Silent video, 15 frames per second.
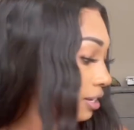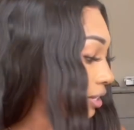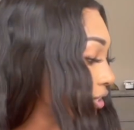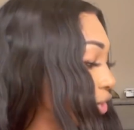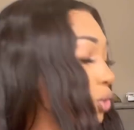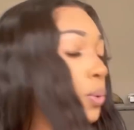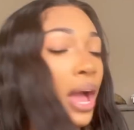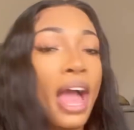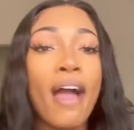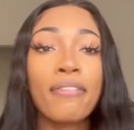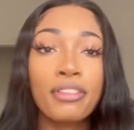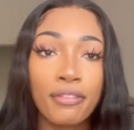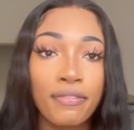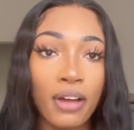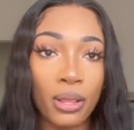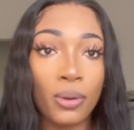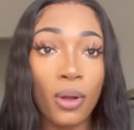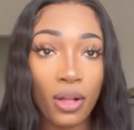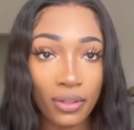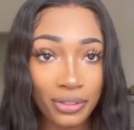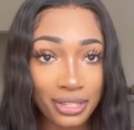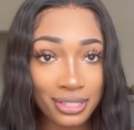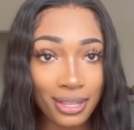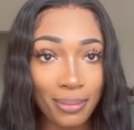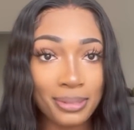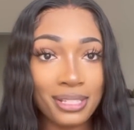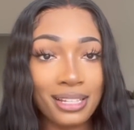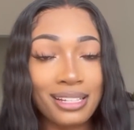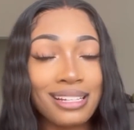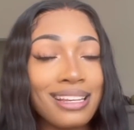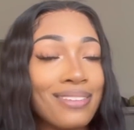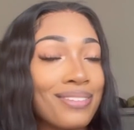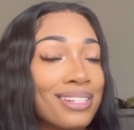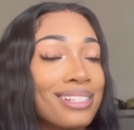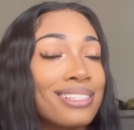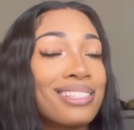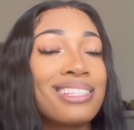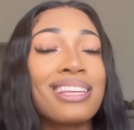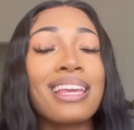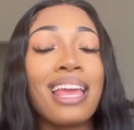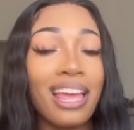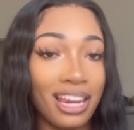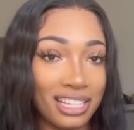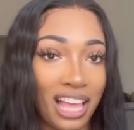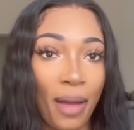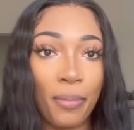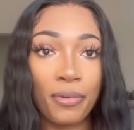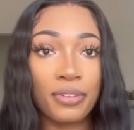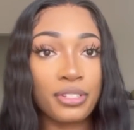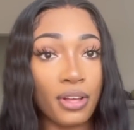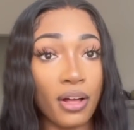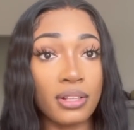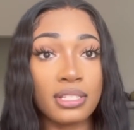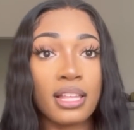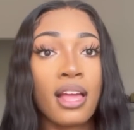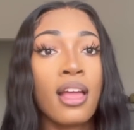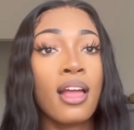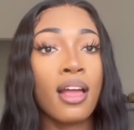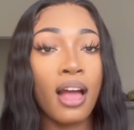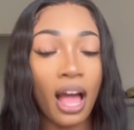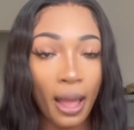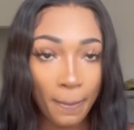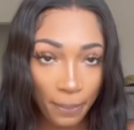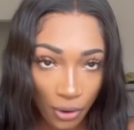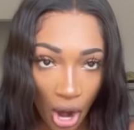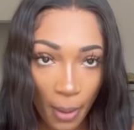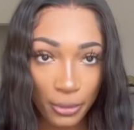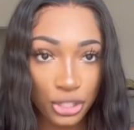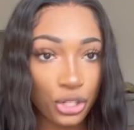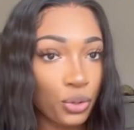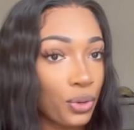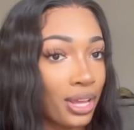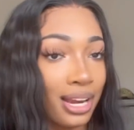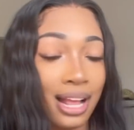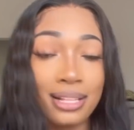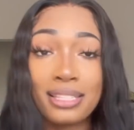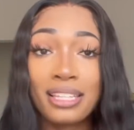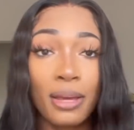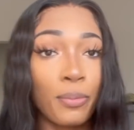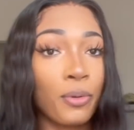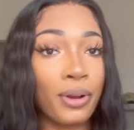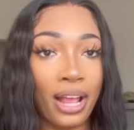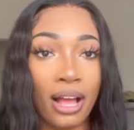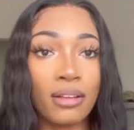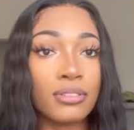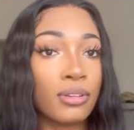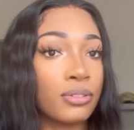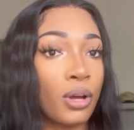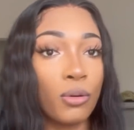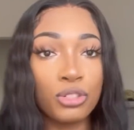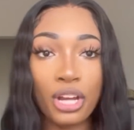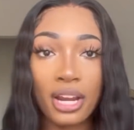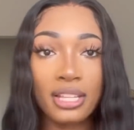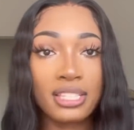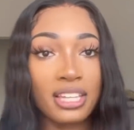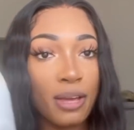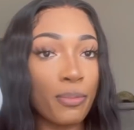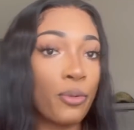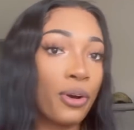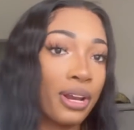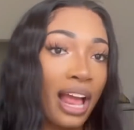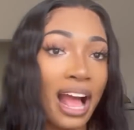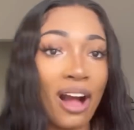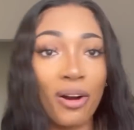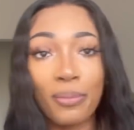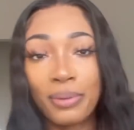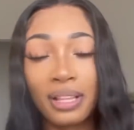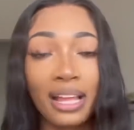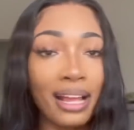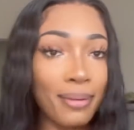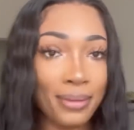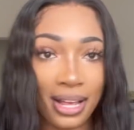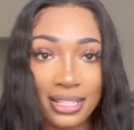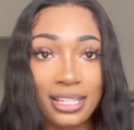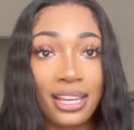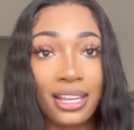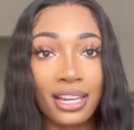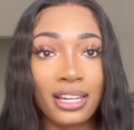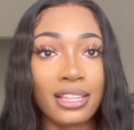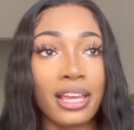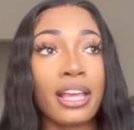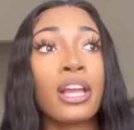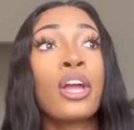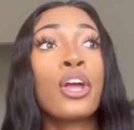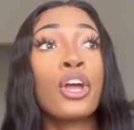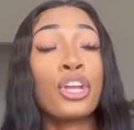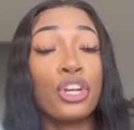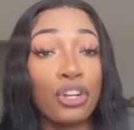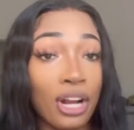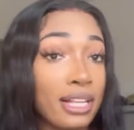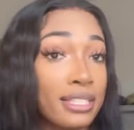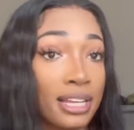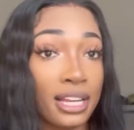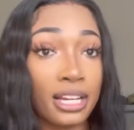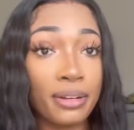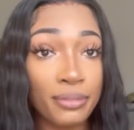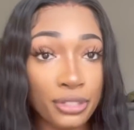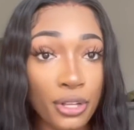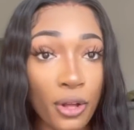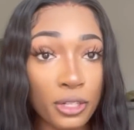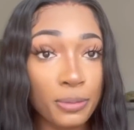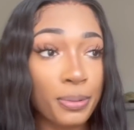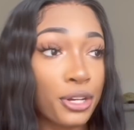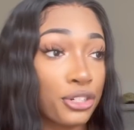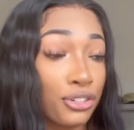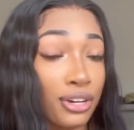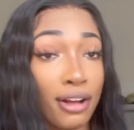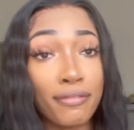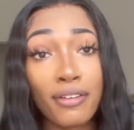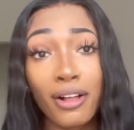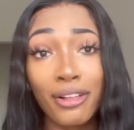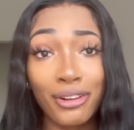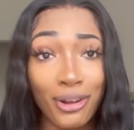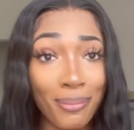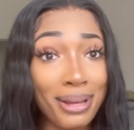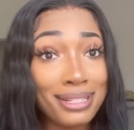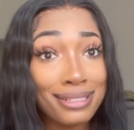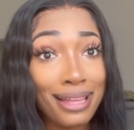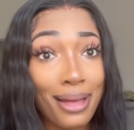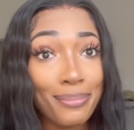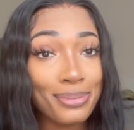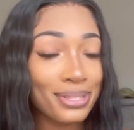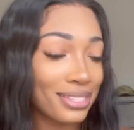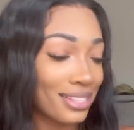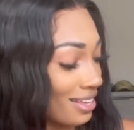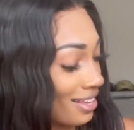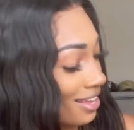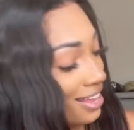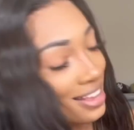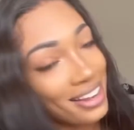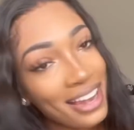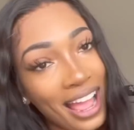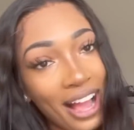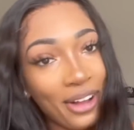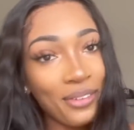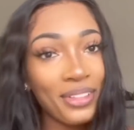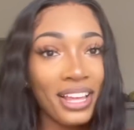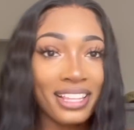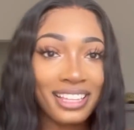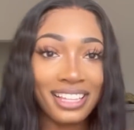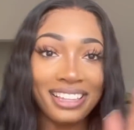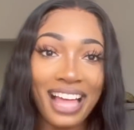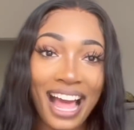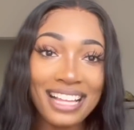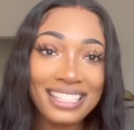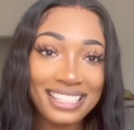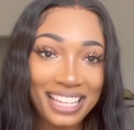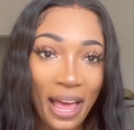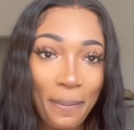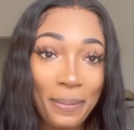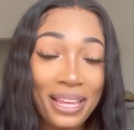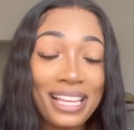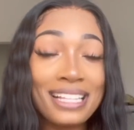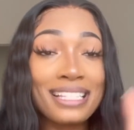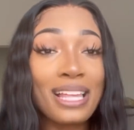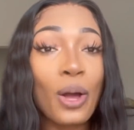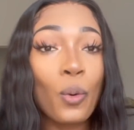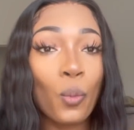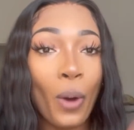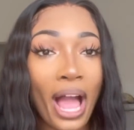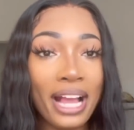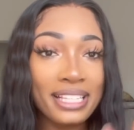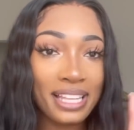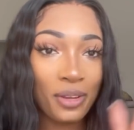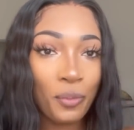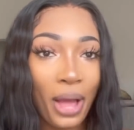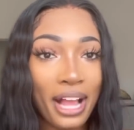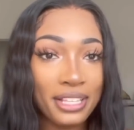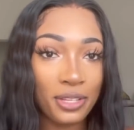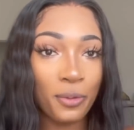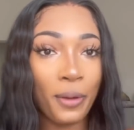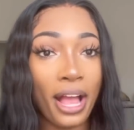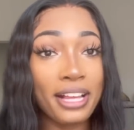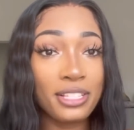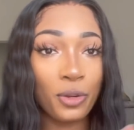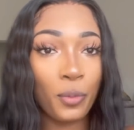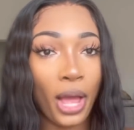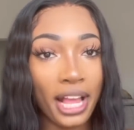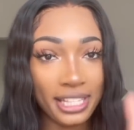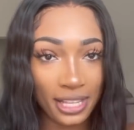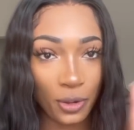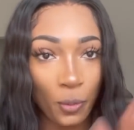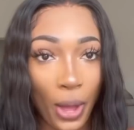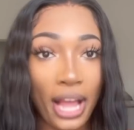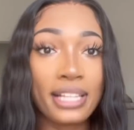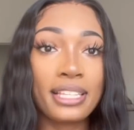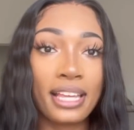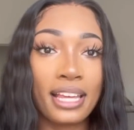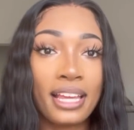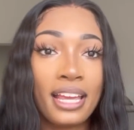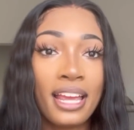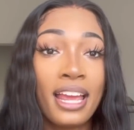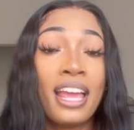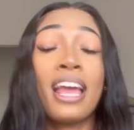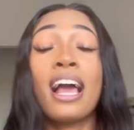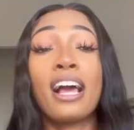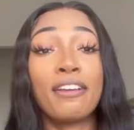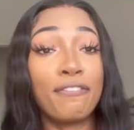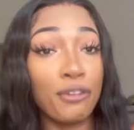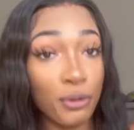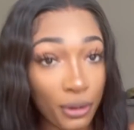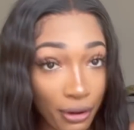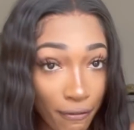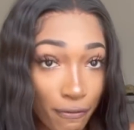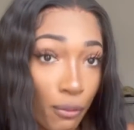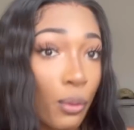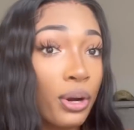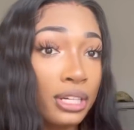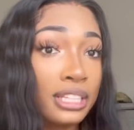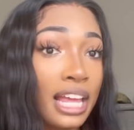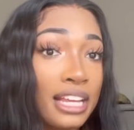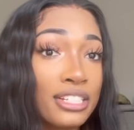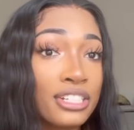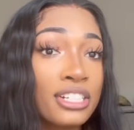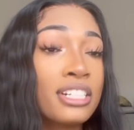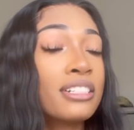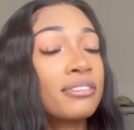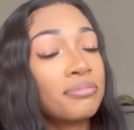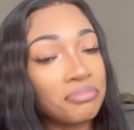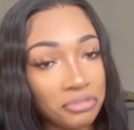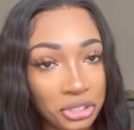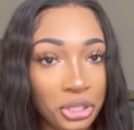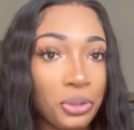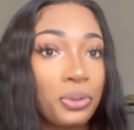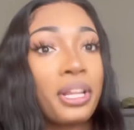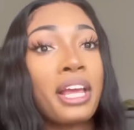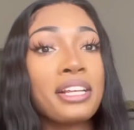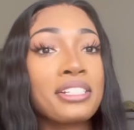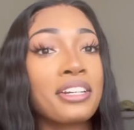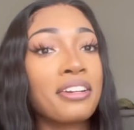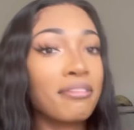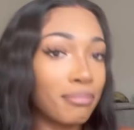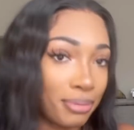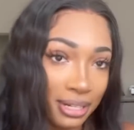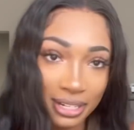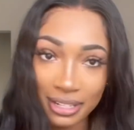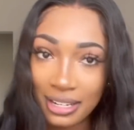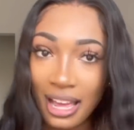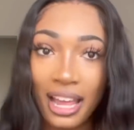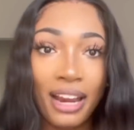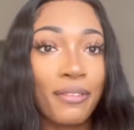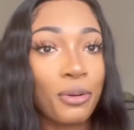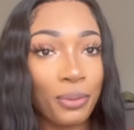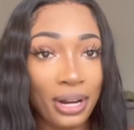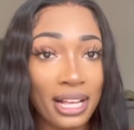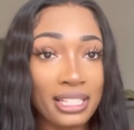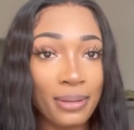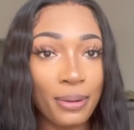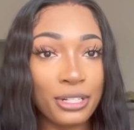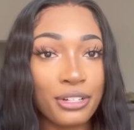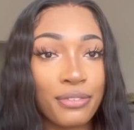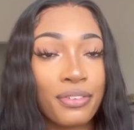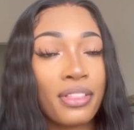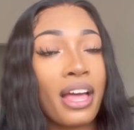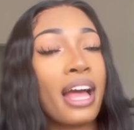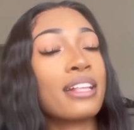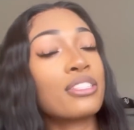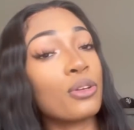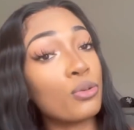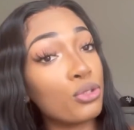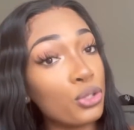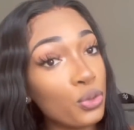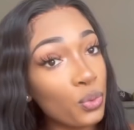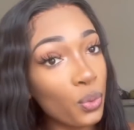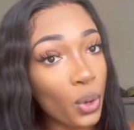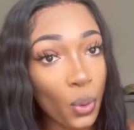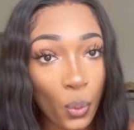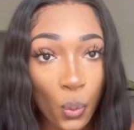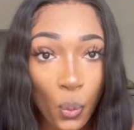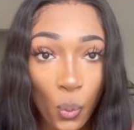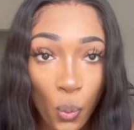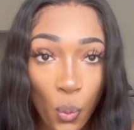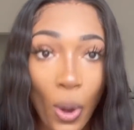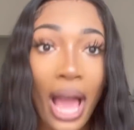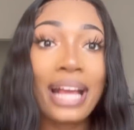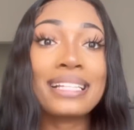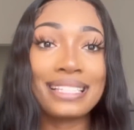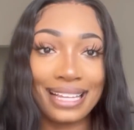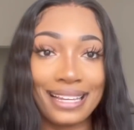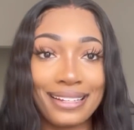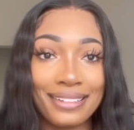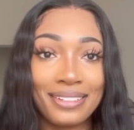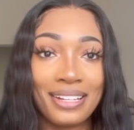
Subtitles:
You have to follow all these steps to even see any type of results. I promise you, you cannot skip one out. So don't try to skip one out and be like, I'm not seeing anything. You're not seeing any results because you're not following all my steps. Now, the last step is waxing, waxing, waxing, waxing, waxing. If you could afford laser, do laser, but not everyone has the budget for that. So do waxing.